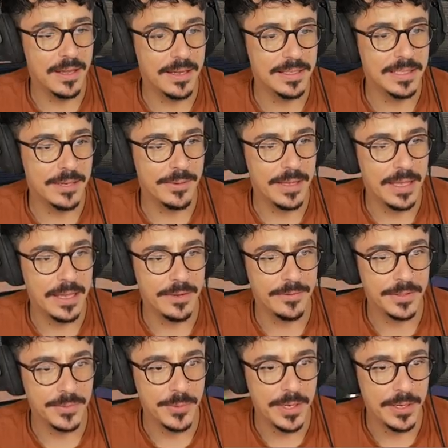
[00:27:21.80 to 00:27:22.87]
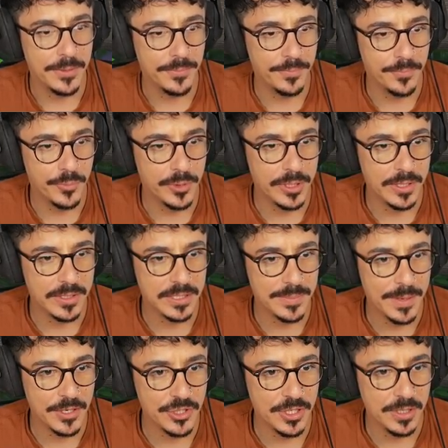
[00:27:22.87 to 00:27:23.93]
lights out here as well would look
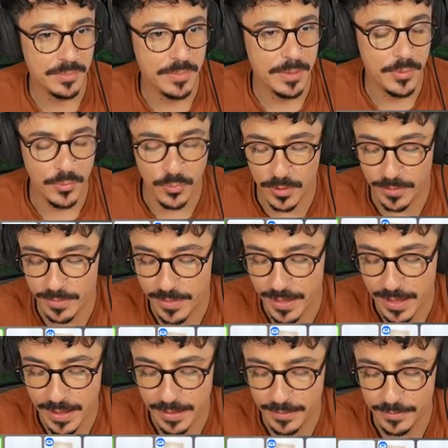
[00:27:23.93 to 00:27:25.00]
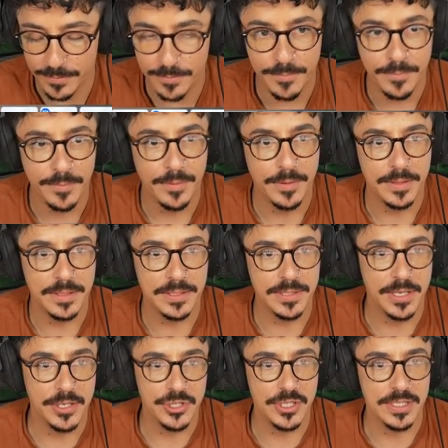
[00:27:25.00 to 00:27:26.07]
smashing. Maybe one there.
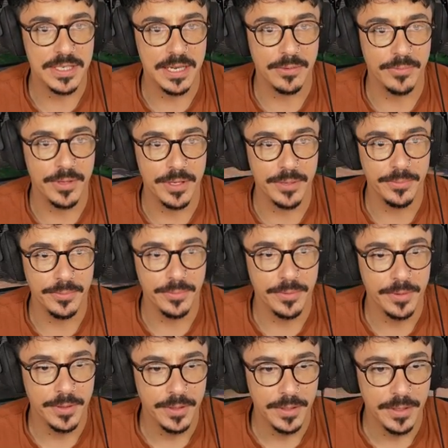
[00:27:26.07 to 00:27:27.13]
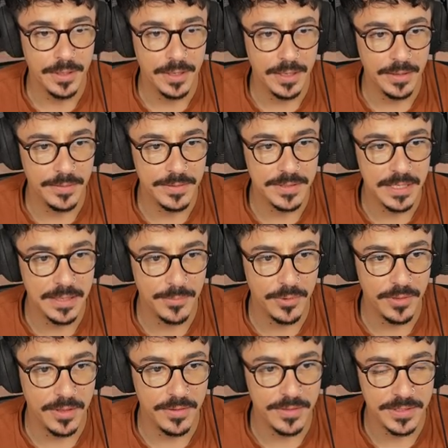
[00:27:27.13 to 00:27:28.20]
slice it down though. And the same
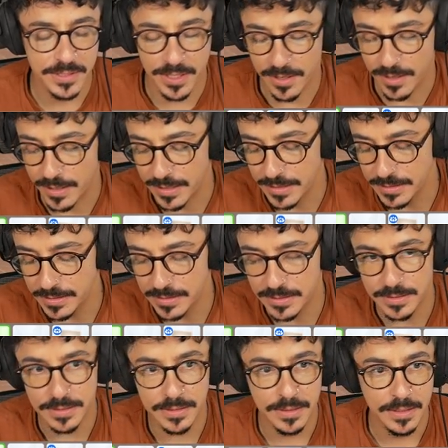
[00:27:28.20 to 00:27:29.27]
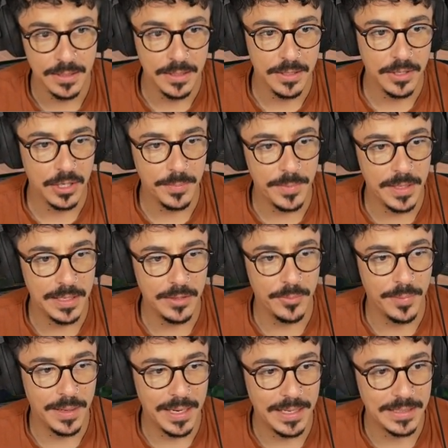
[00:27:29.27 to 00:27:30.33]
on the other side. I'm going to put a little
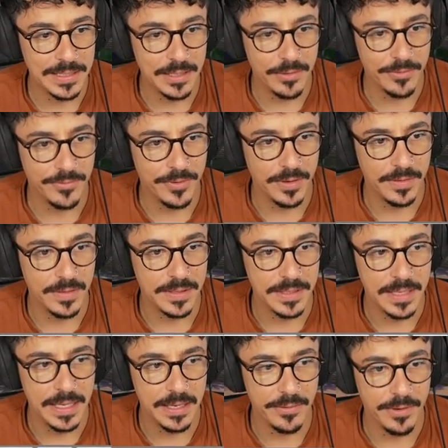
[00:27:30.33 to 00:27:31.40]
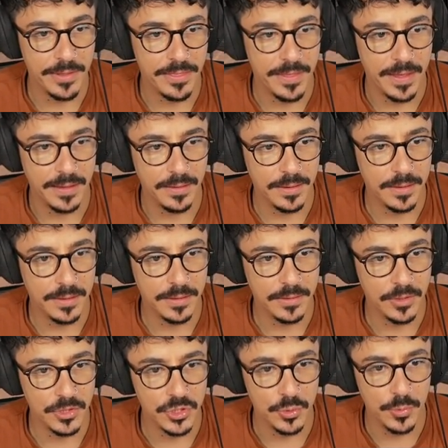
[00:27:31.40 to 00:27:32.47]
plant out the front of the here, I think.
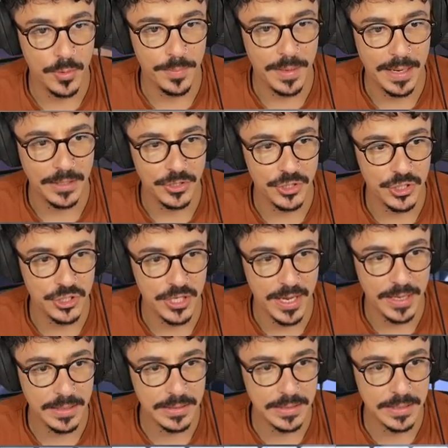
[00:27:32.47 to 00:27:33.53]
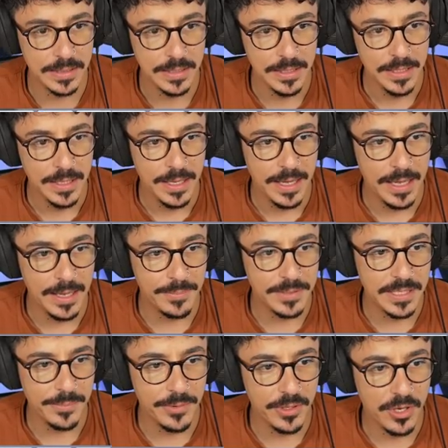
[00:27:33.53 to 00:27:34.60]
Not sure what plant just yet. Um,
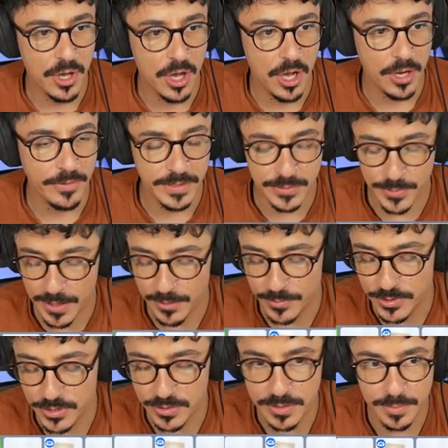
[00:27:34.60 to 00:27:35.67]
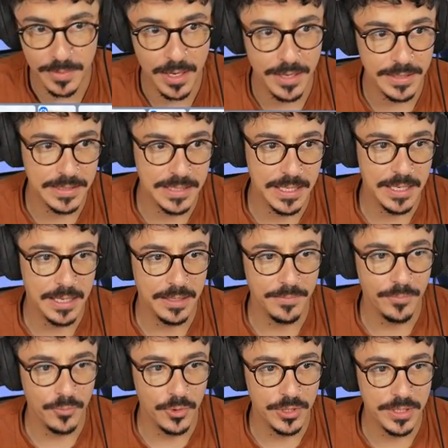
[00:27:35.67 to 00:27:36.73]
same with the car as well. We'll do some lights here.
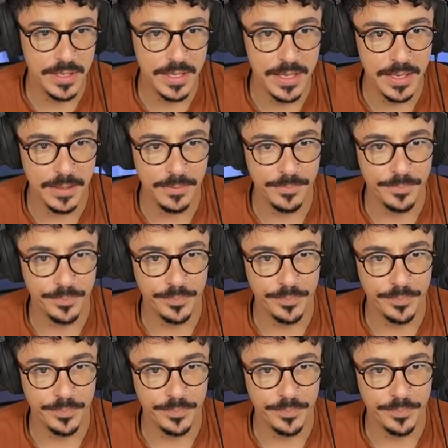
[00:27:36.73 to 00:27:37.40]
One there.